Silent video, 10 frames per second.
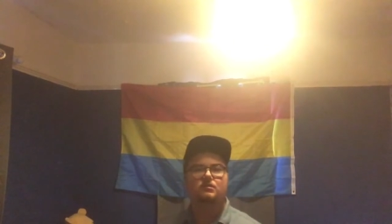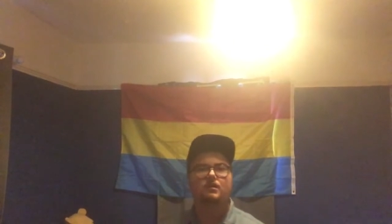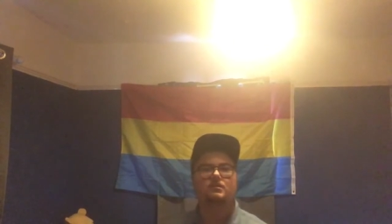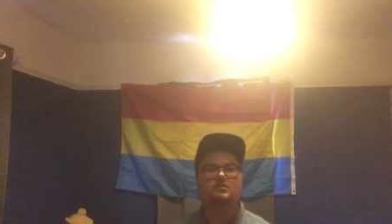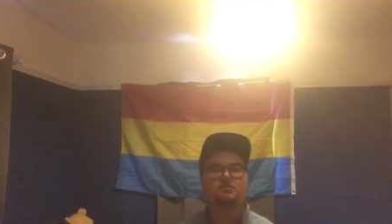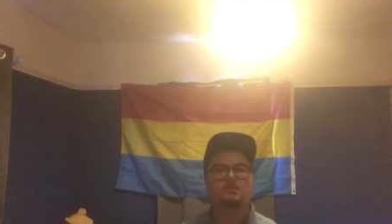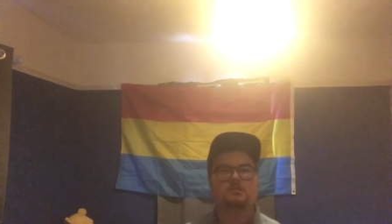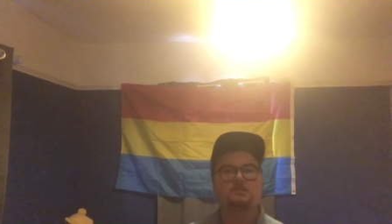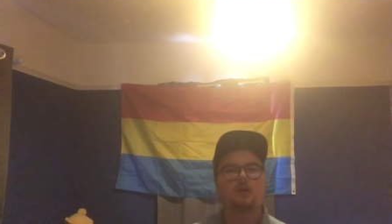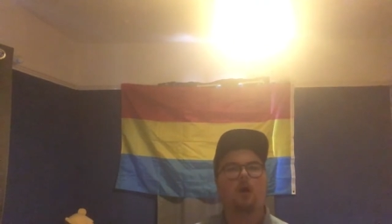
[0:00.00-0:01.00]
and you'll
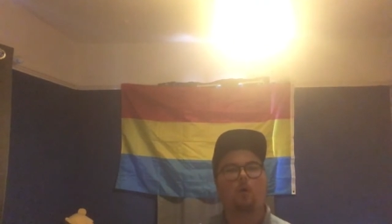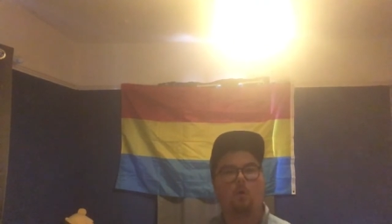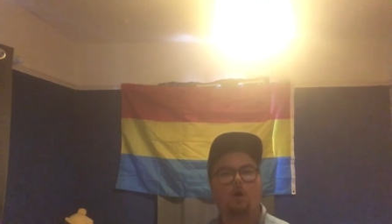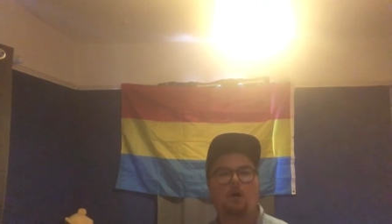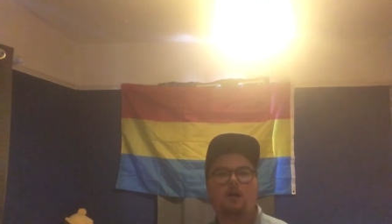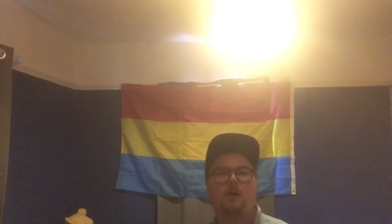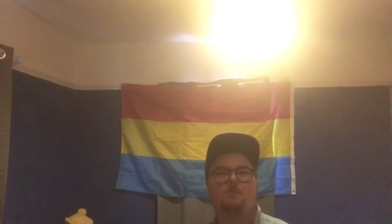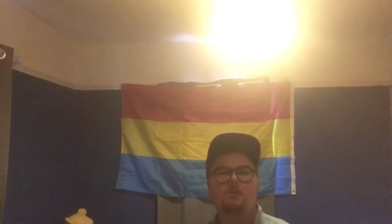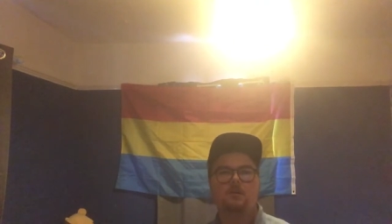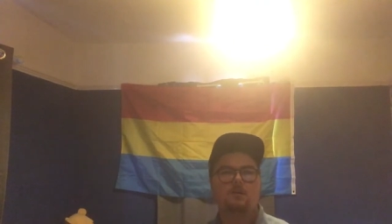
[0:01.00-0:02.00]
see what I
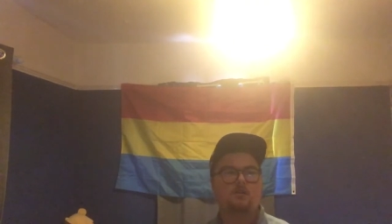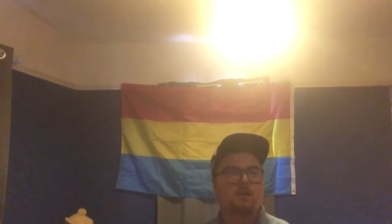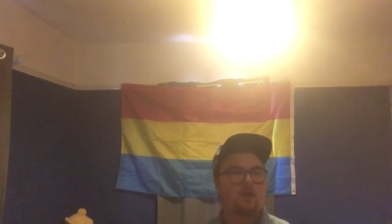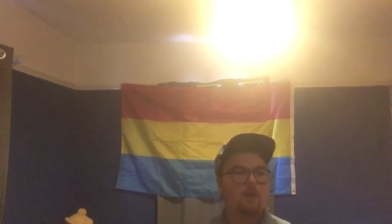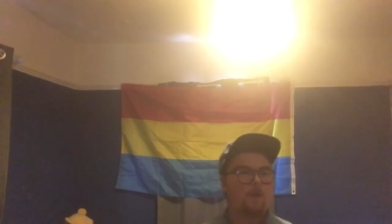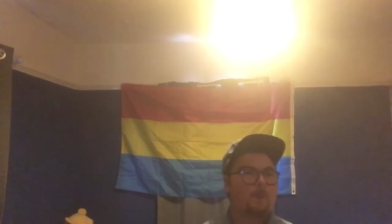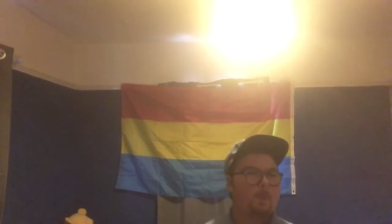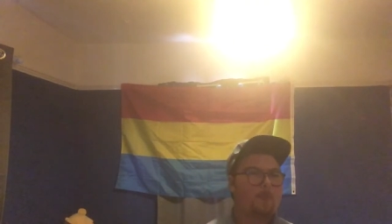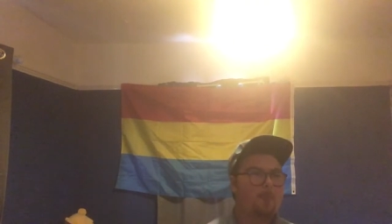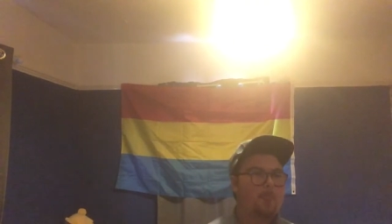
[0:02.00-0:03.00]
mean.
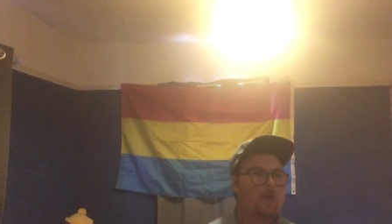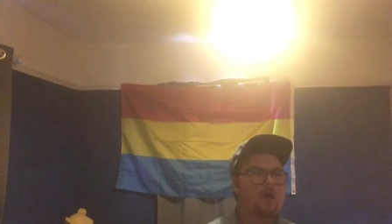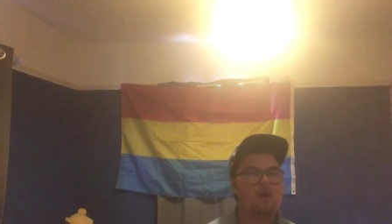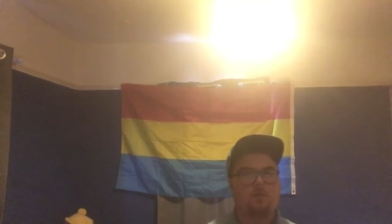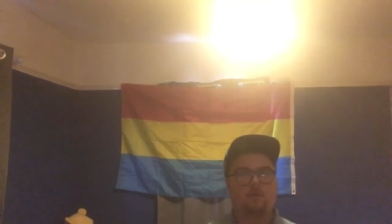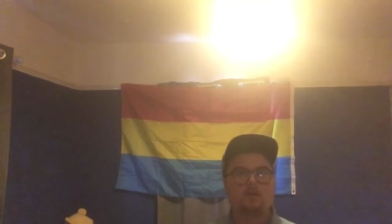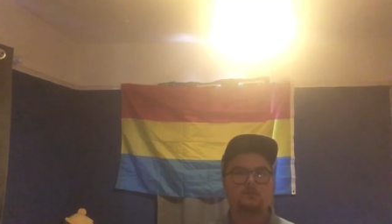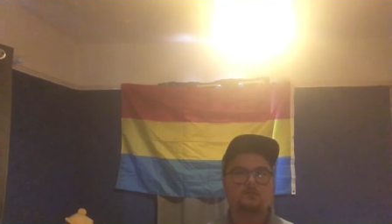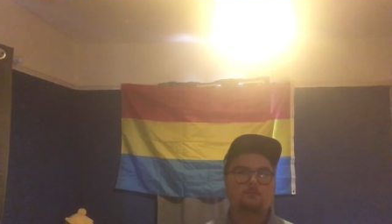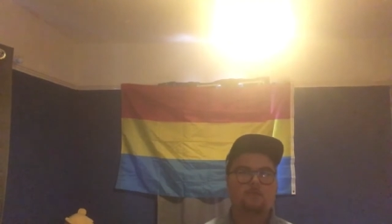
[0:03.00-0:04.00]
There's
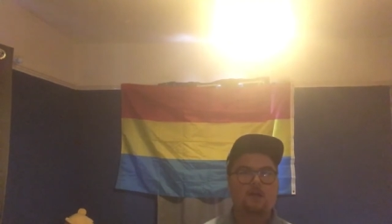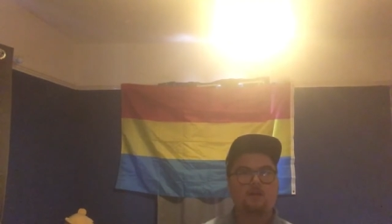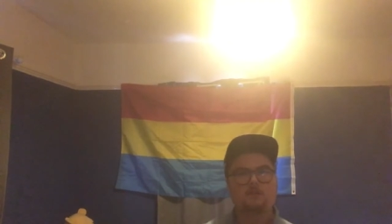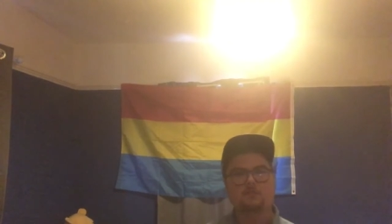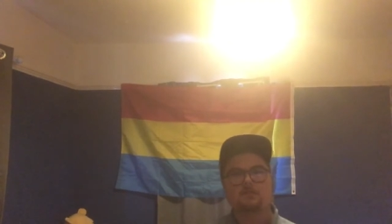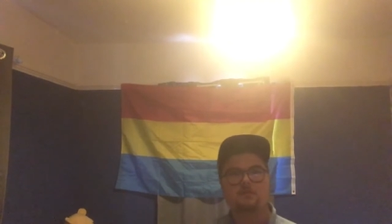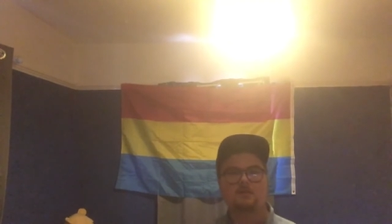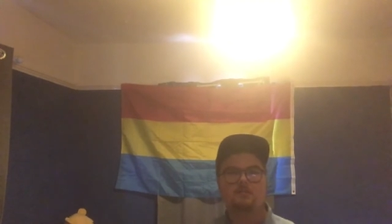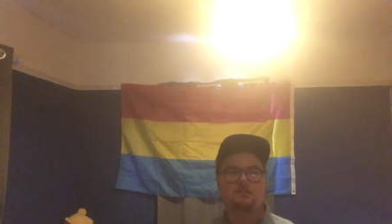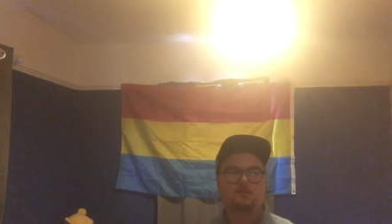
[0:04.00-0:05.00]
a
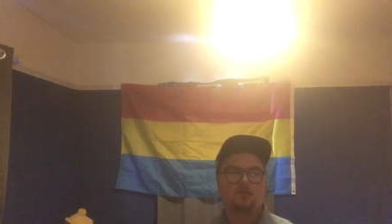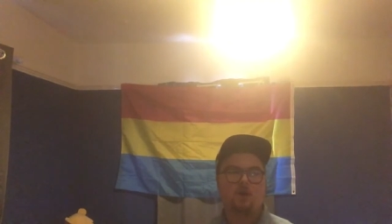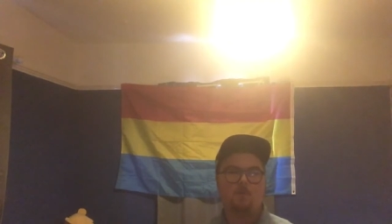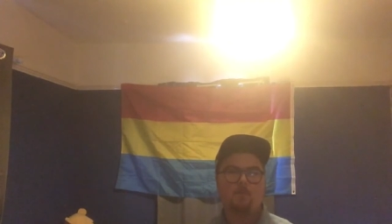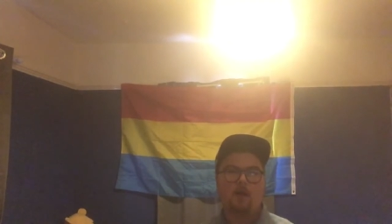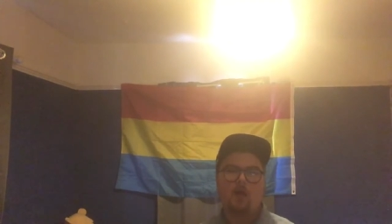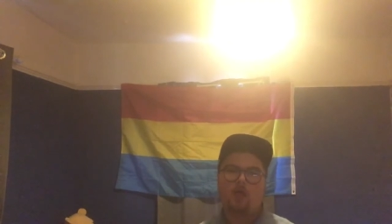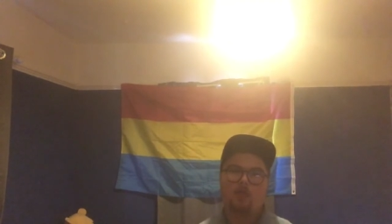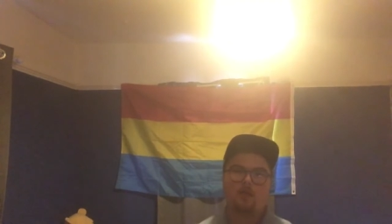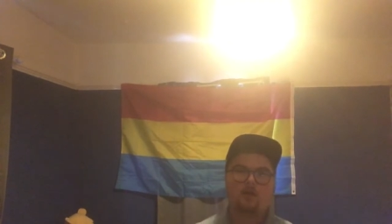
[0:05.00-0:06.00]
mountain top
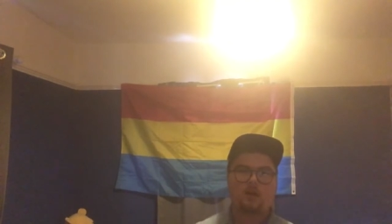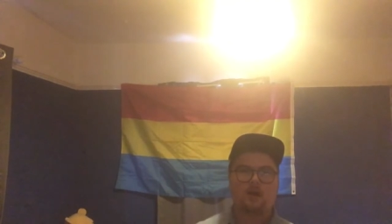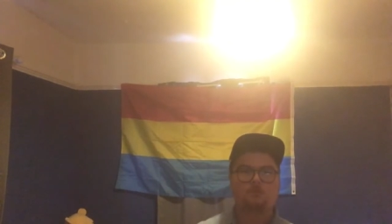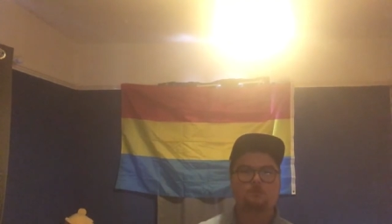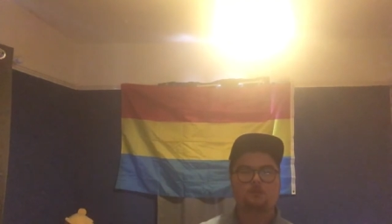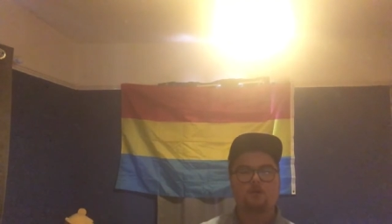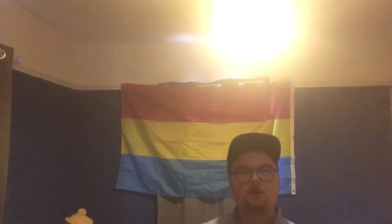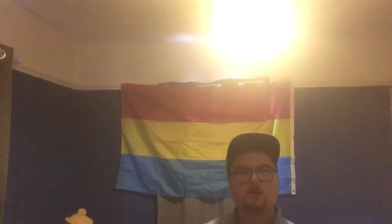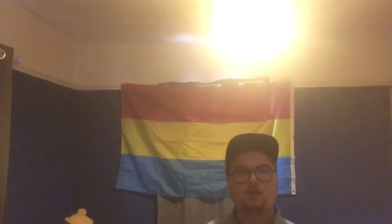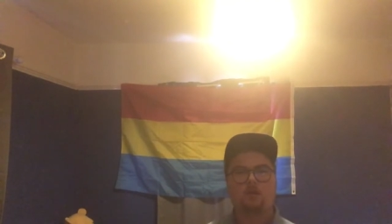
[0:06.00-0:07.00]
that I'm
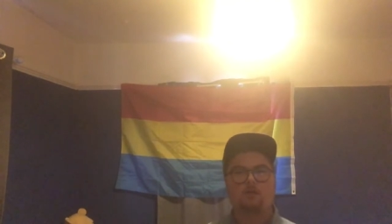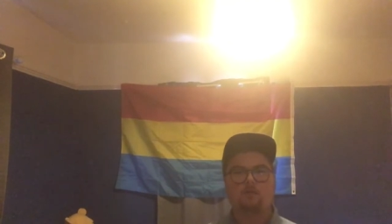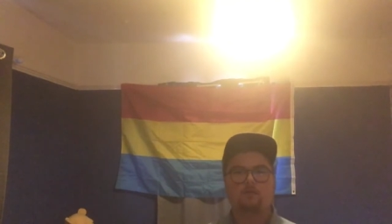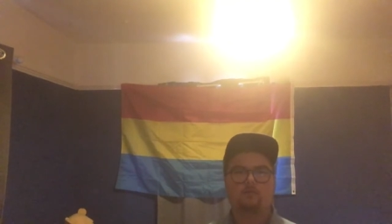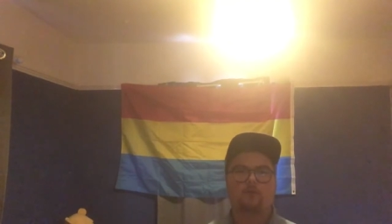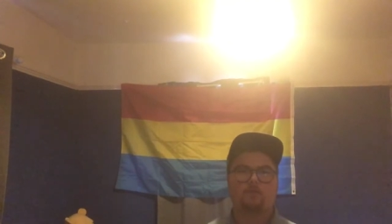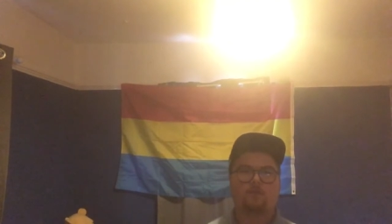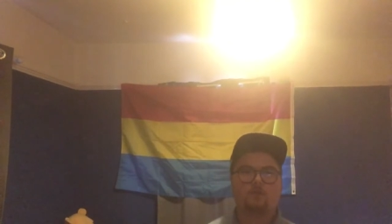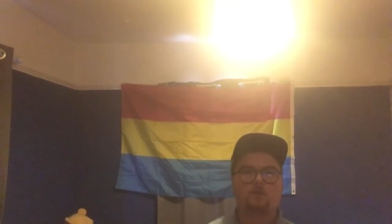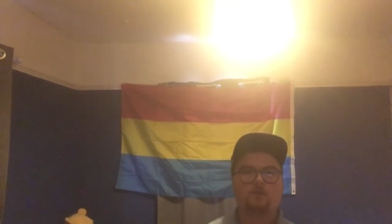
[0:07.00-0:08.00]
dreaming of. If
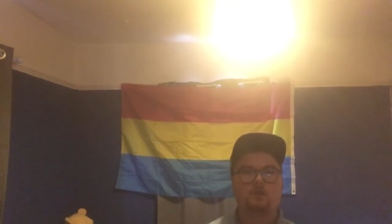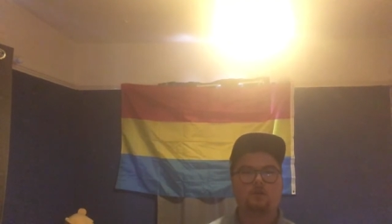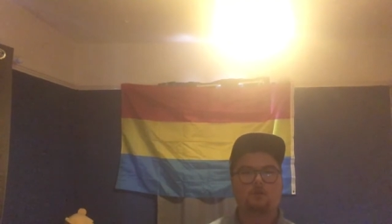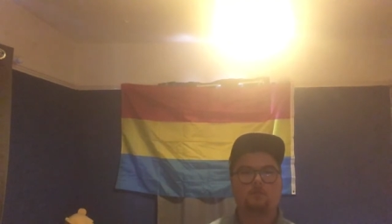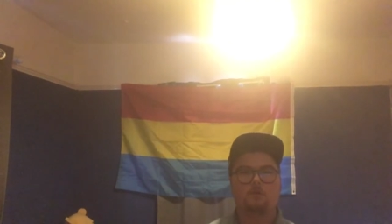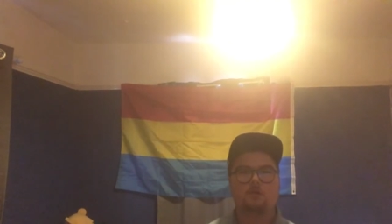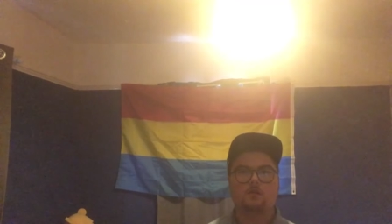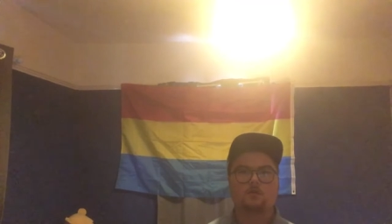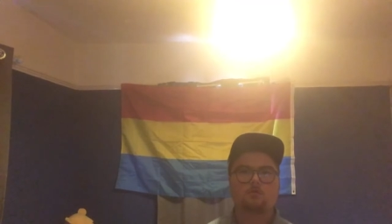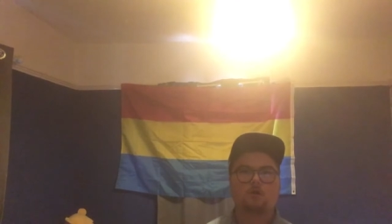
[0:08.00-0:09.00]
you need me,
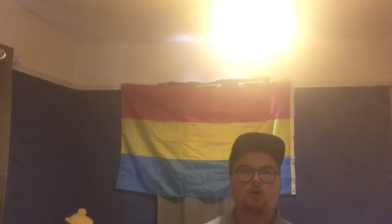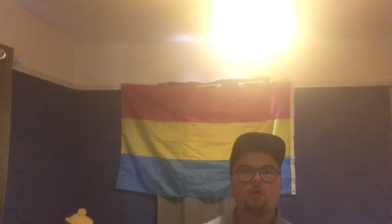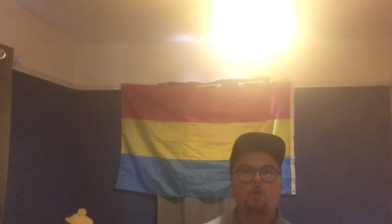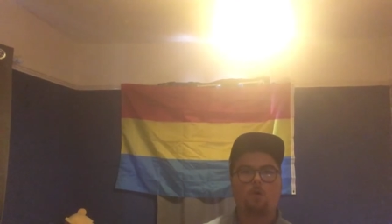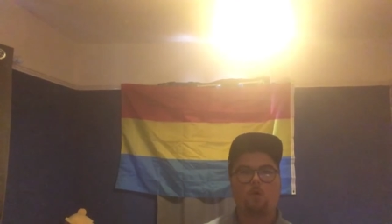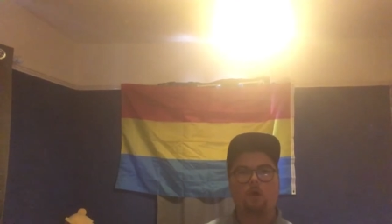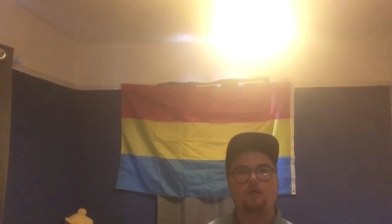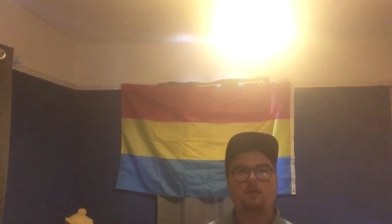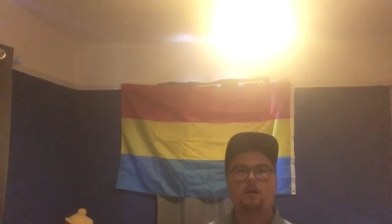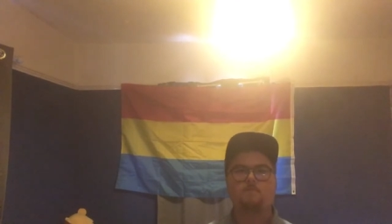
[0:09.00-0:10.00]
you'll know where
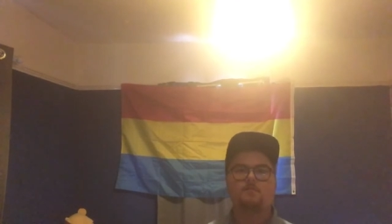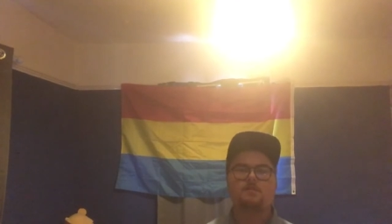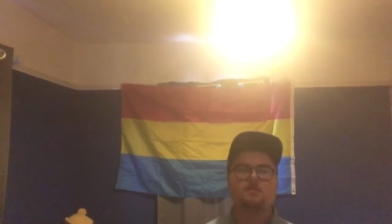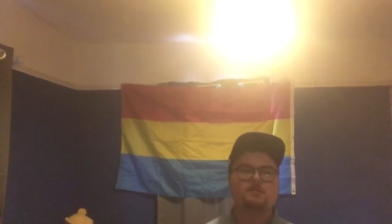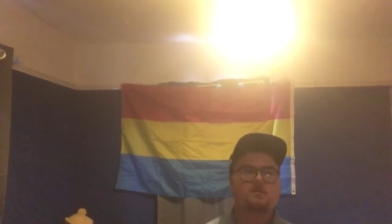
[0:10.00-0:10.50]
I'll be.